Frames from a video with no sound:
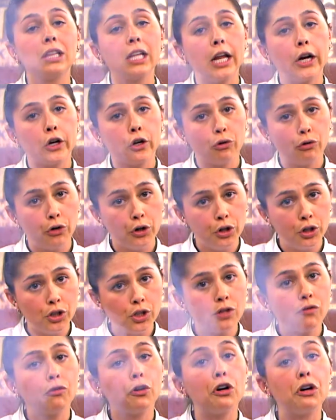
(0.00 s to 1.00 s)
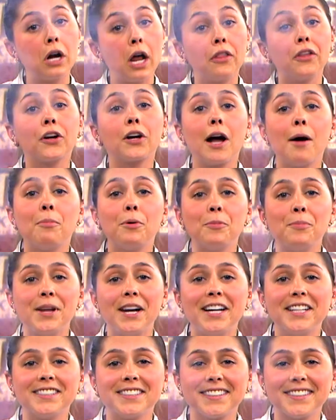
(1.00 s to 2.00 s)
and let it cruise for another couple
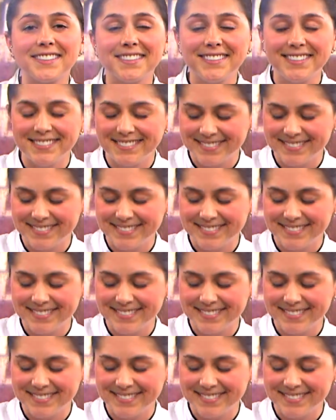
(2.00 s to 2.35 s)
minutes.